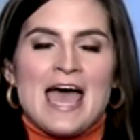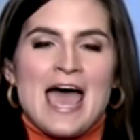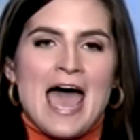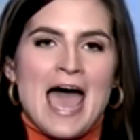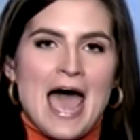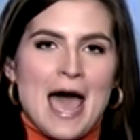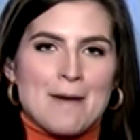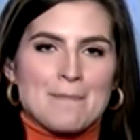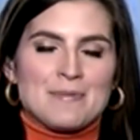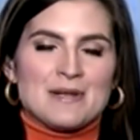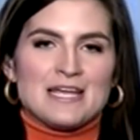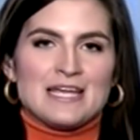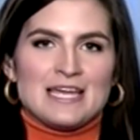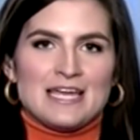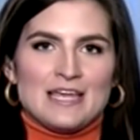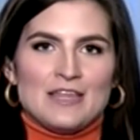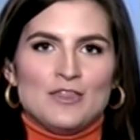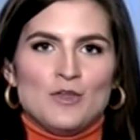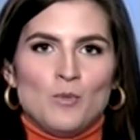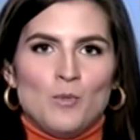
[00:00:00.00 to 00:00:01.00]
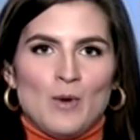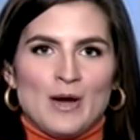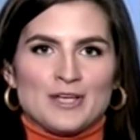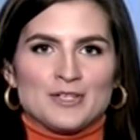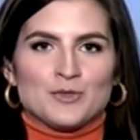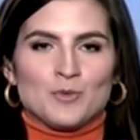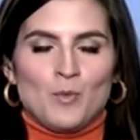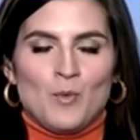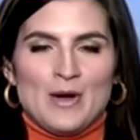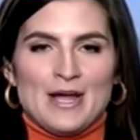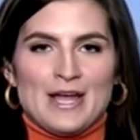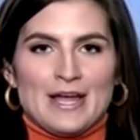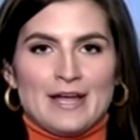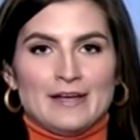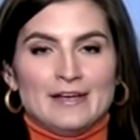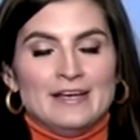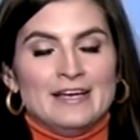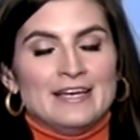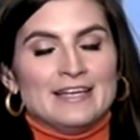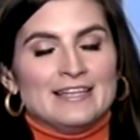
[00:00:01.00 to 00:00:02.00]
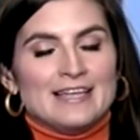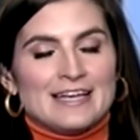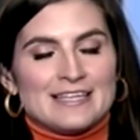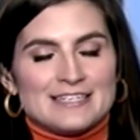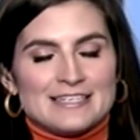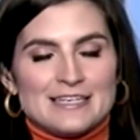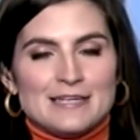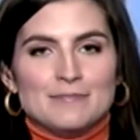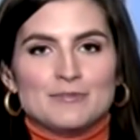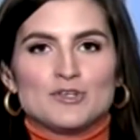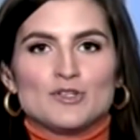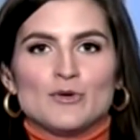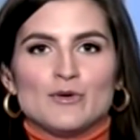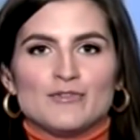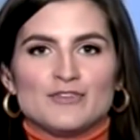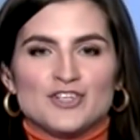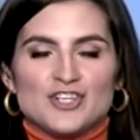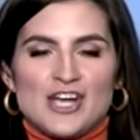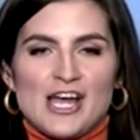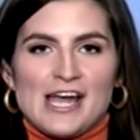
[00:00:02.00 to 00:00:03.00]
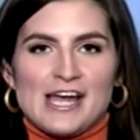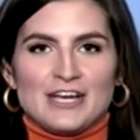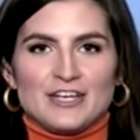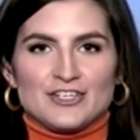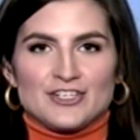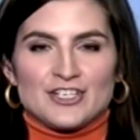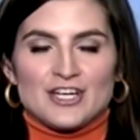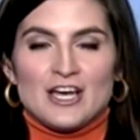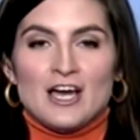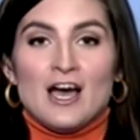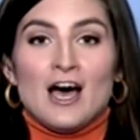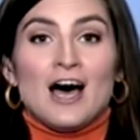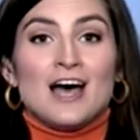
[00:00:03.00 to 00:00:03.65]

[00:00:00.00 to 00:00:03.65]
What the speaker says: happening in the West Wing. That seems to have changed.